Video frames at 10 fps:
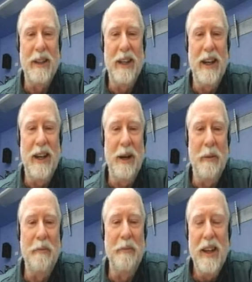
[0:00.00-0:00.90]
Um,
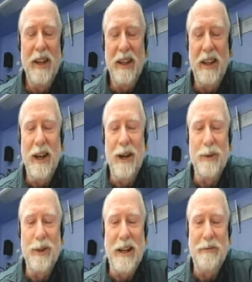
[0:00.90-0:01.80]
yeah, would
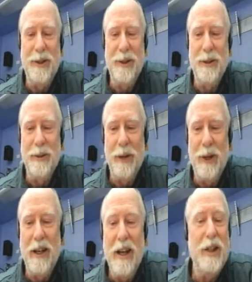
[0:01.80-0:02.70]
love to uh,
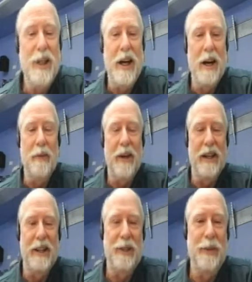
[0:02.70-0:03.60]
share my
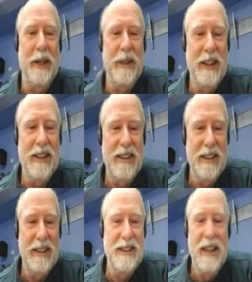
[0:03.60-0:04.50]

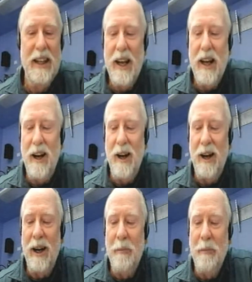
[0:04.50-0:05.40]
experiences.
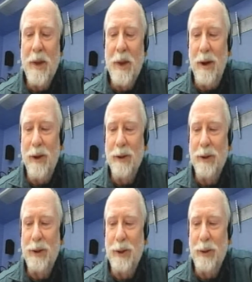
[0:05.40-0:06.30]
Um,
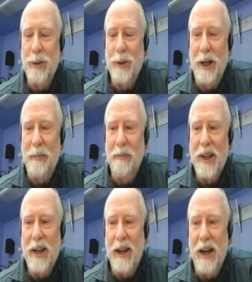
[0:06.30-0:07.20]
also, um,
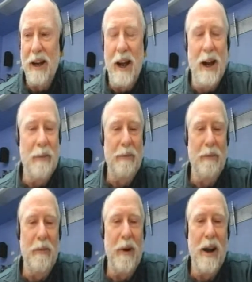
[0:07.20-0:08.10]
uh,
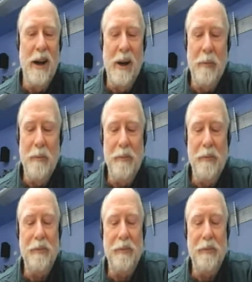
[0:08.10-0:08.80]
I